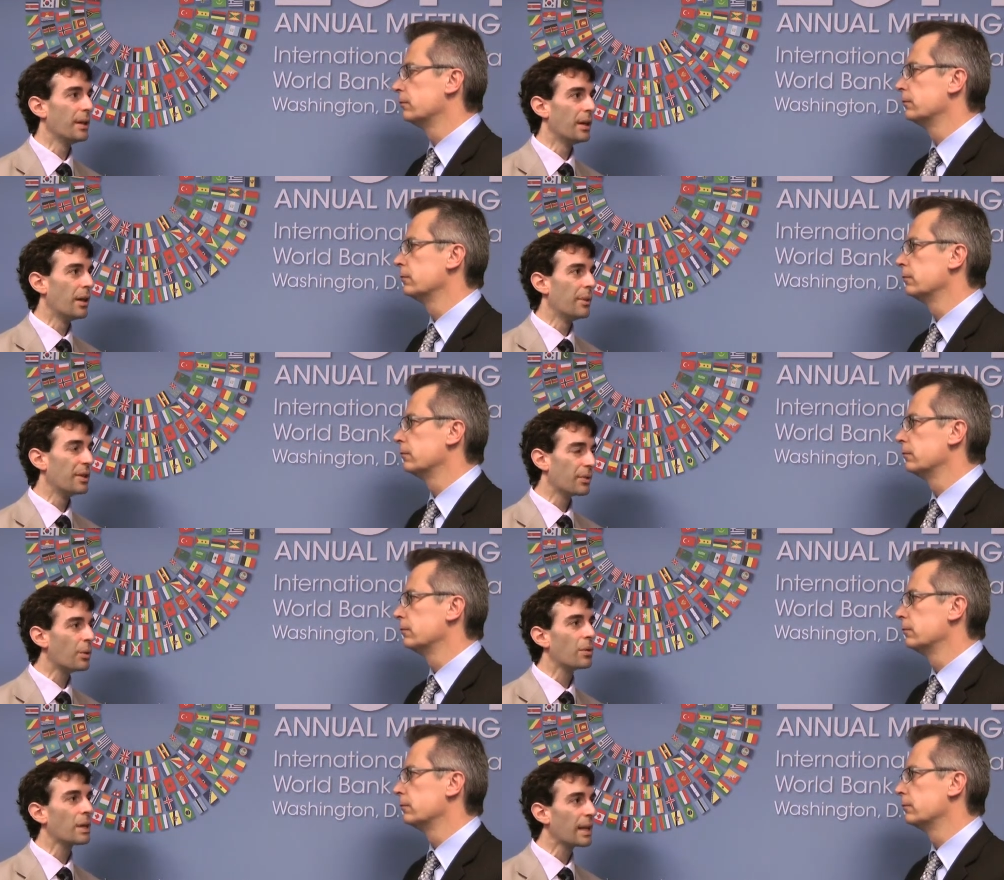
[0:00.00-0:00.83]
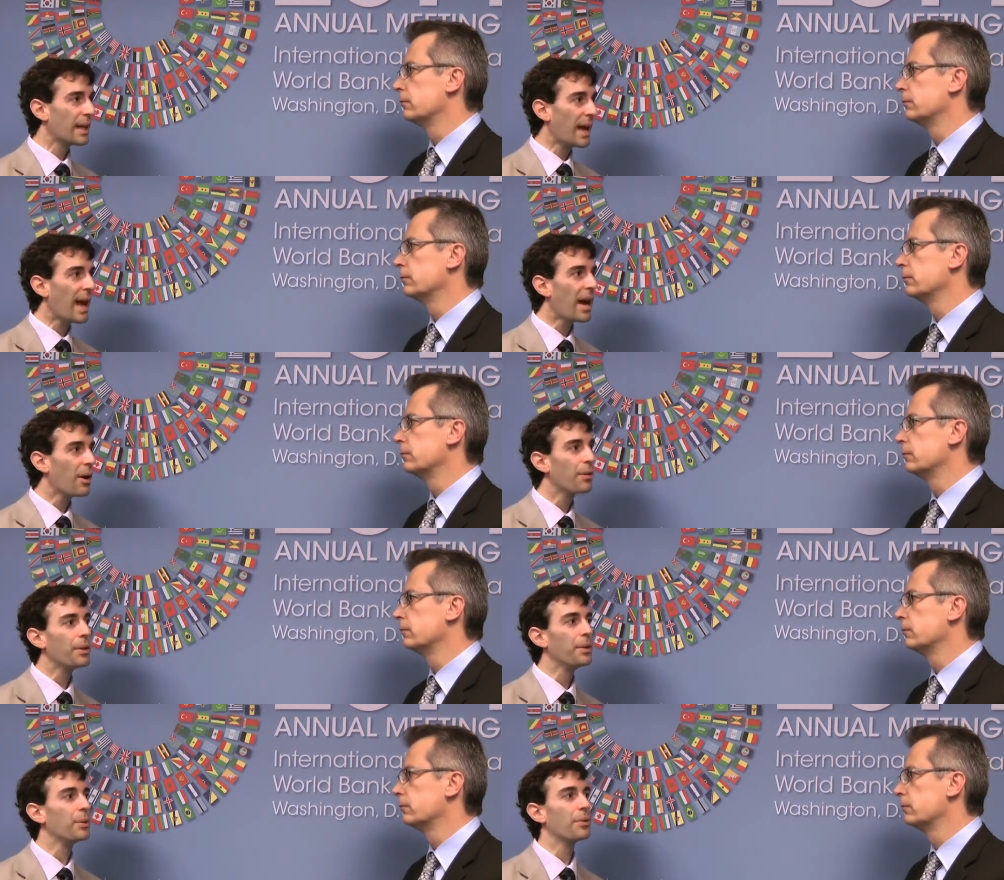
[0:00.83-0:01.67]
Speaker 1: um, it's not clear how
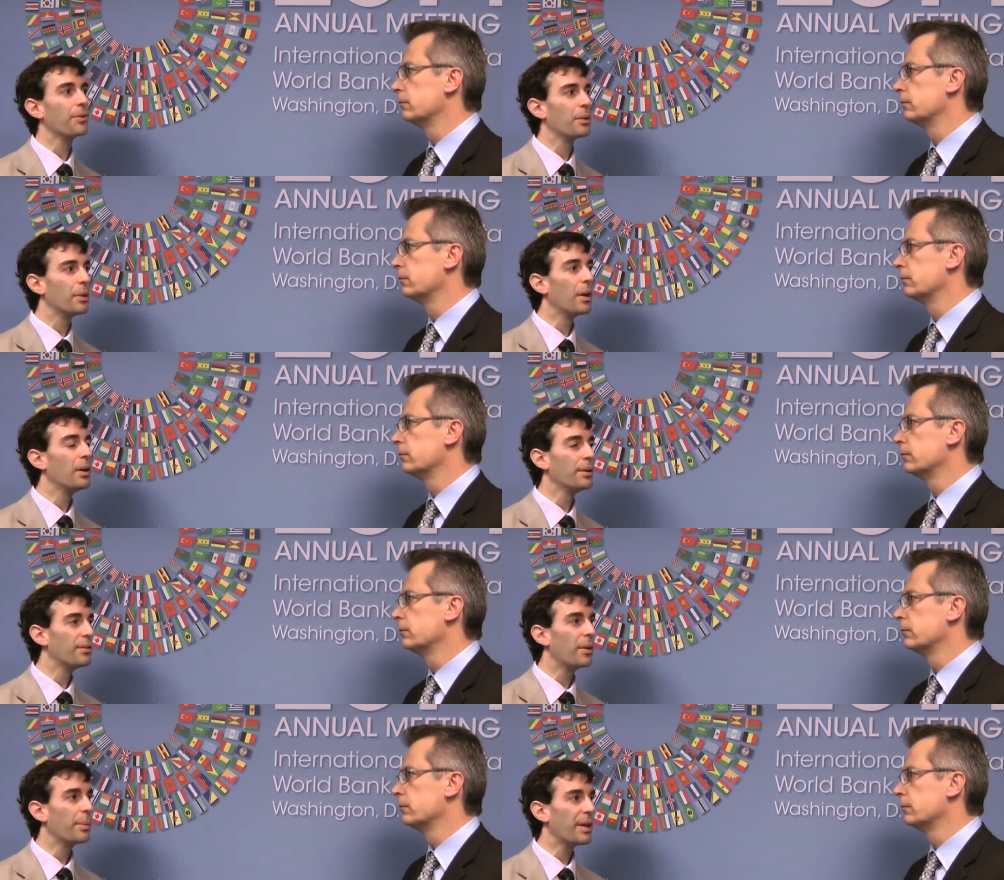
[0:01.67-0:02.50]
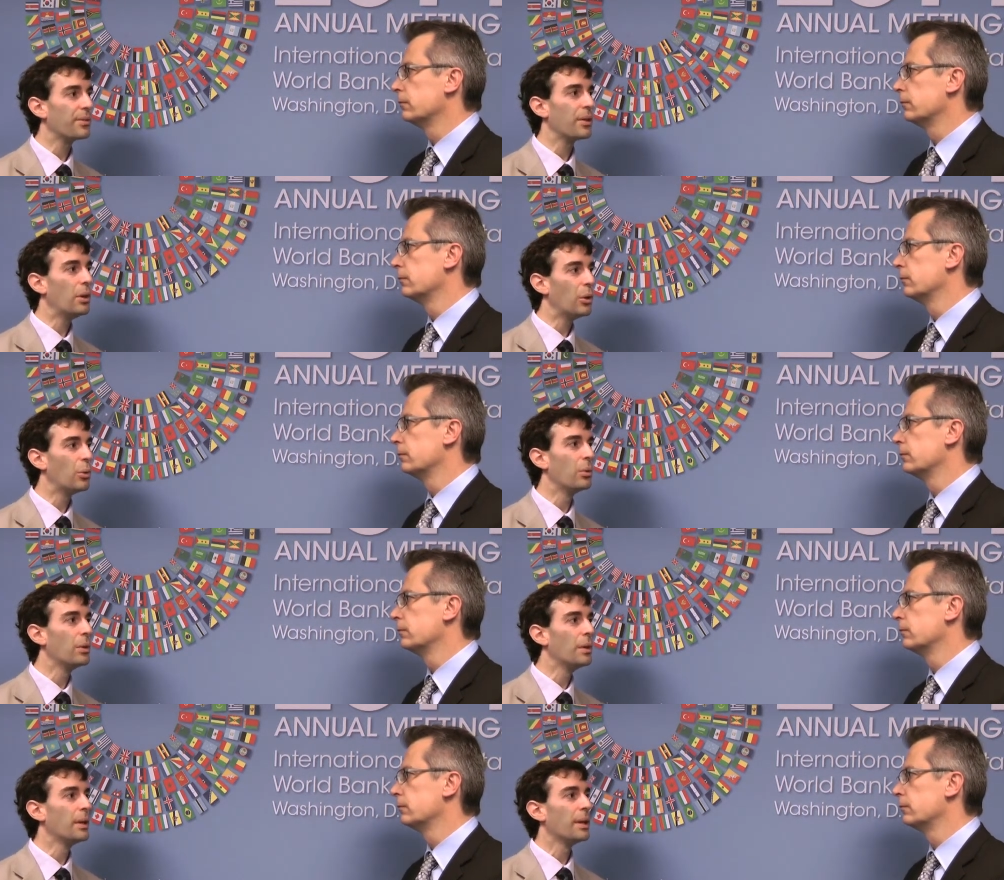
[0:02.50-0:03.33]
the Eurozone lines up as a whole?